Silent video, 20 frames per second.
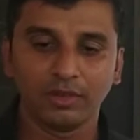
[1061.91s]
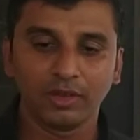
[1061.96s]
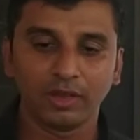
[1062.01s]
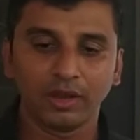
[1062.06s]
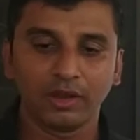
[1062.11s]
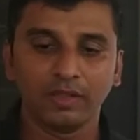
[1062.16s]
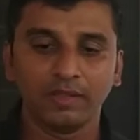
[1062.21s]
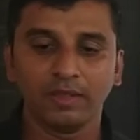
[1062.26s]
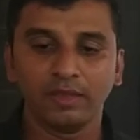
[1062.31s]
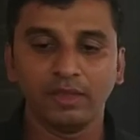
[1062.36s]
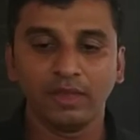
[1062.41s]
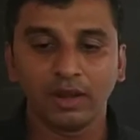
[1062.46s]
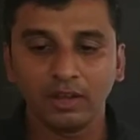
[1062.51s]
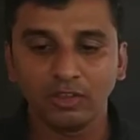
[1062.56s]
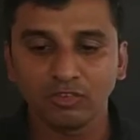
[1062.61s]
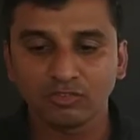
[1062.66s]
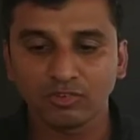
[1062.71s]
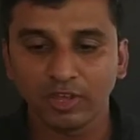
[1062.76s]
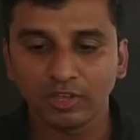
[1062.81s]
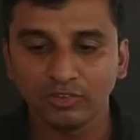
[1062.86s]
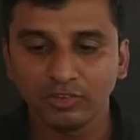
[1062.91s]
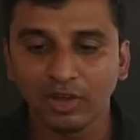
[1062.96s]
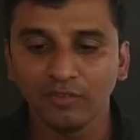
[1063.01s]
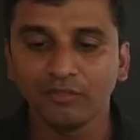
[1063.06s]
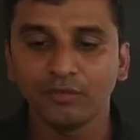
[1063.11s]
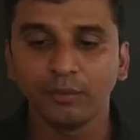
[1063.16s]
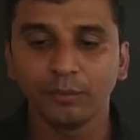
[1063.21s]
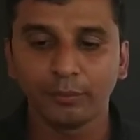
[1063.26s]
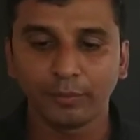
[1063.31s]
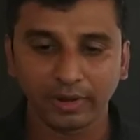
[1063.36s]
and in the early stage
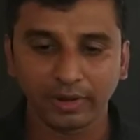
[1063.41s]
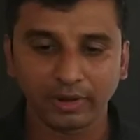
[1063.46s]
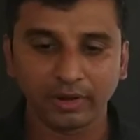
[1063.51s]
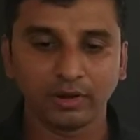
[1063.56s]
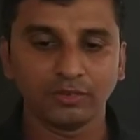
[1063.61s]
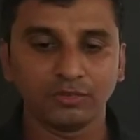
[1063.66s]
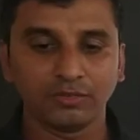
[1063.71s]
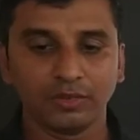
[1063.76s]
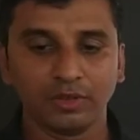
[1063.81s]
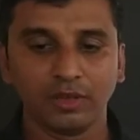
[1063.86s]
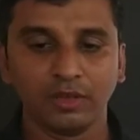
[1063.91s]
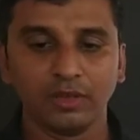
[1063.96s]
of pregnancy.